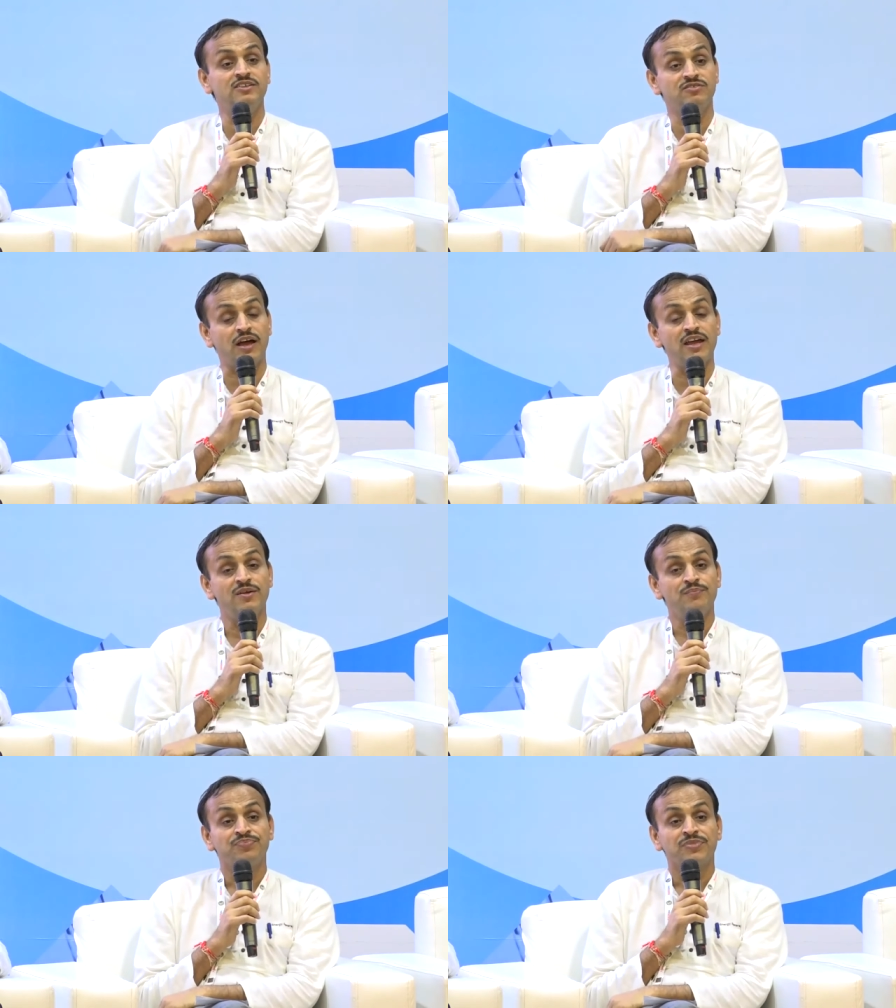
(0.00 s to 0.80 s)
this. Why?
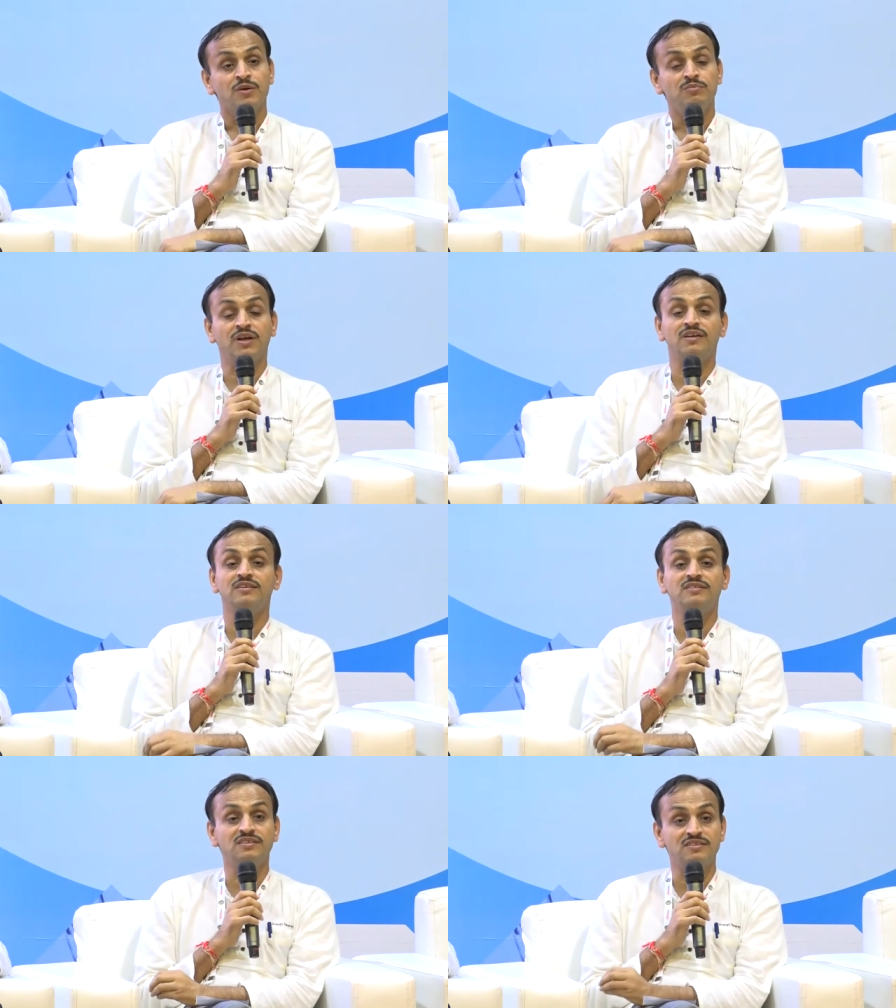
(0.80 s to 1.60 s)

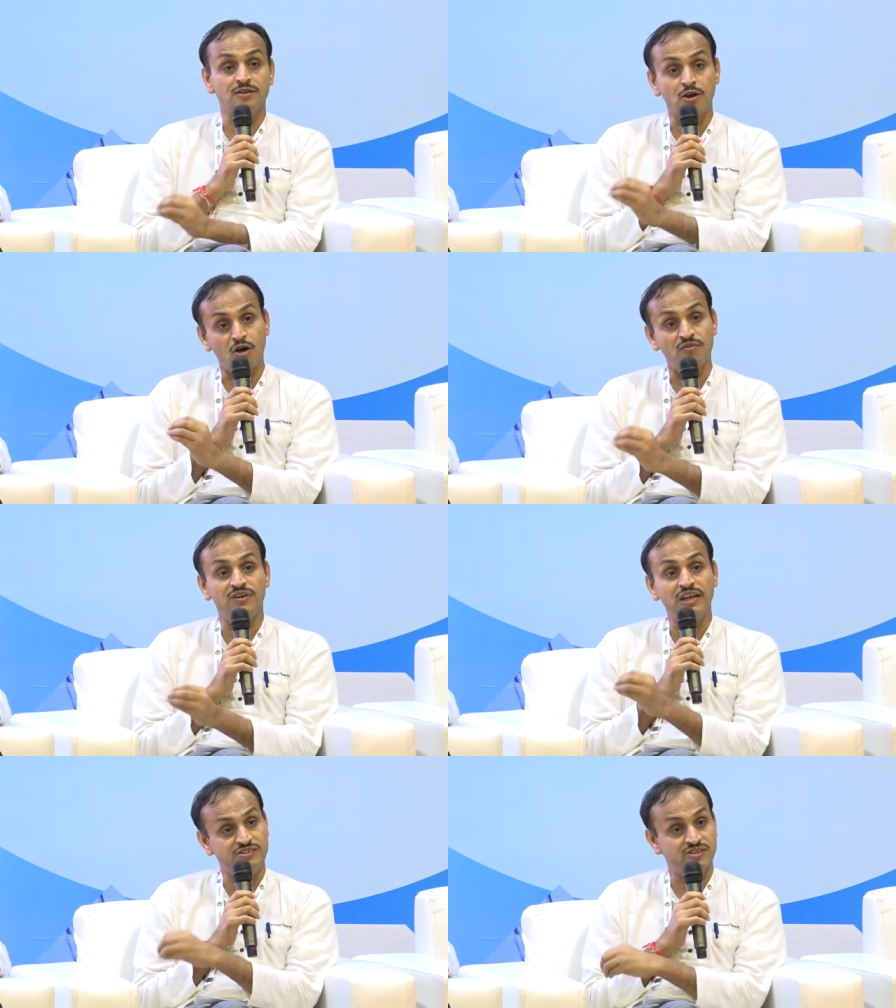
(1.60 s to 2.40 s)
Because it's this law
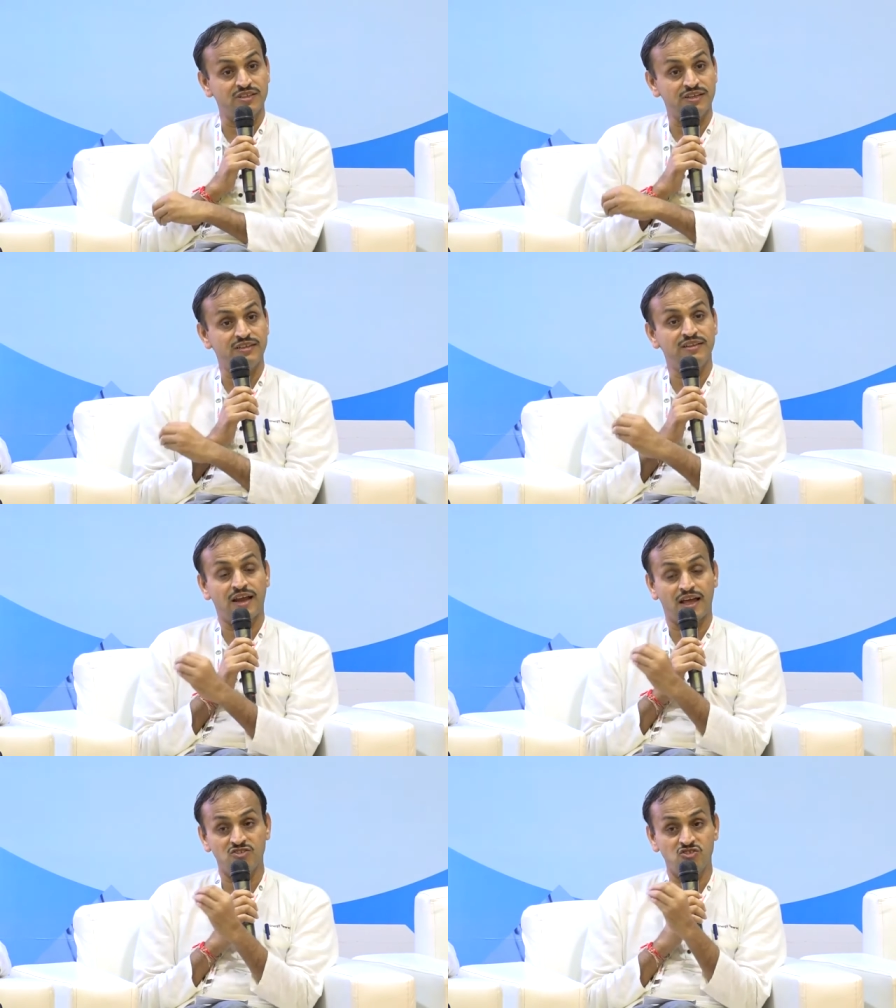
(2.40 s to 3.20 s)
of nature that
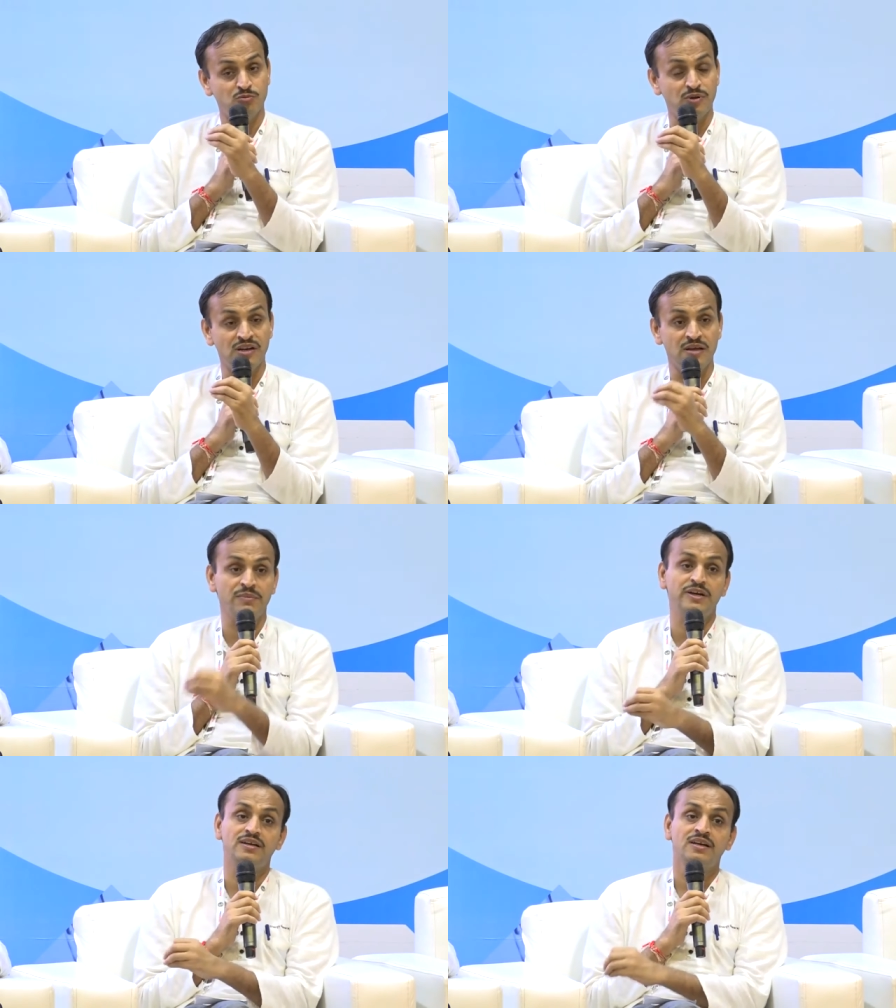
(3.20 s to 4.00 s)
there has to be
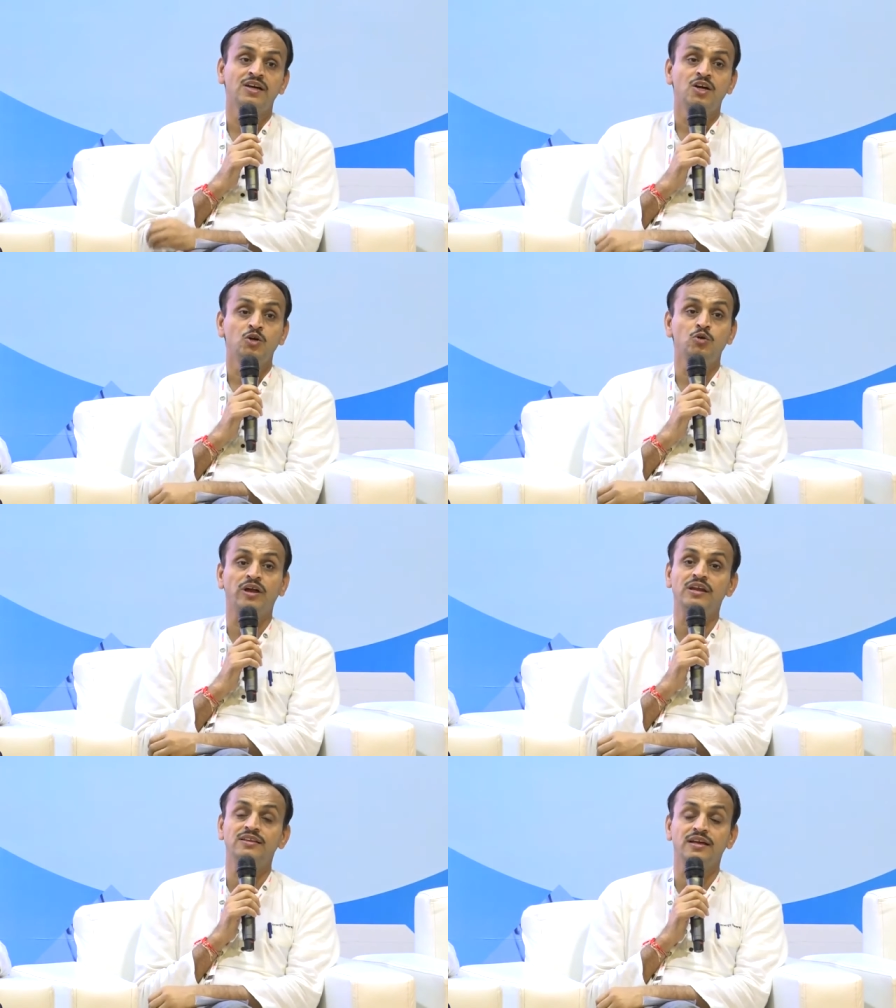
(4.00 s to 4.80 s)
limit to
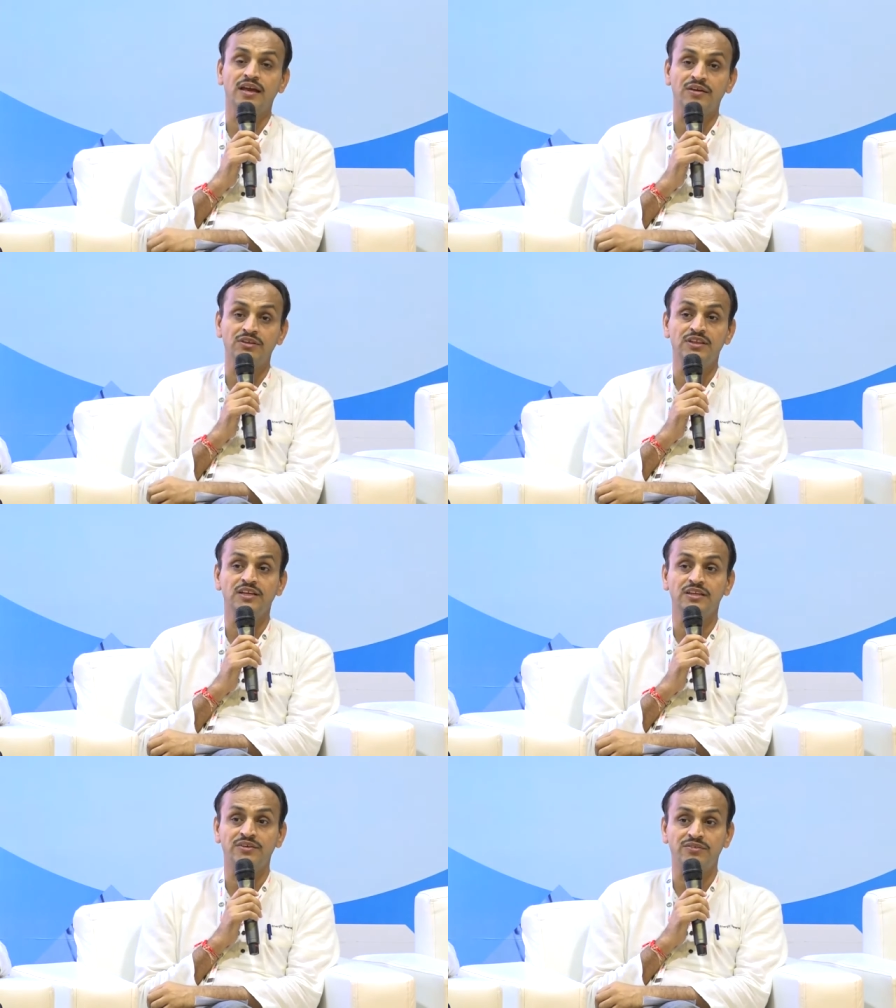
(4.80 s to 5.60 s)
anything and
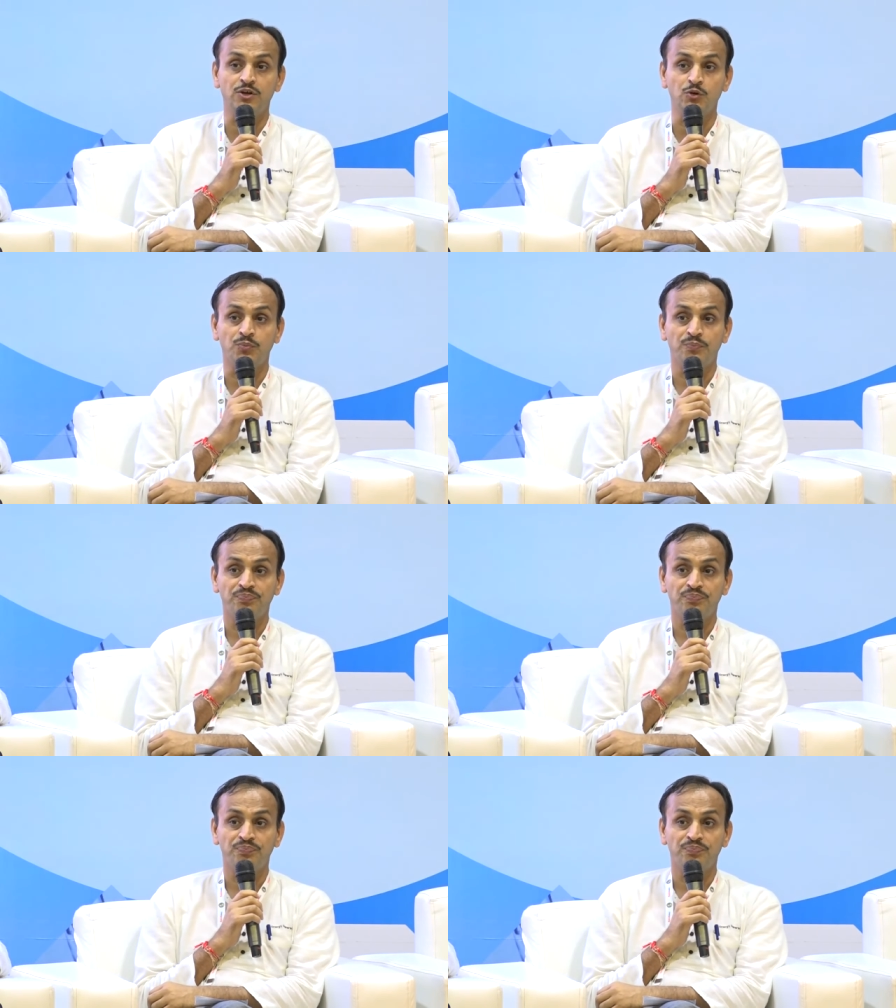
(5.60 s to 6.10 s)
everything that we do.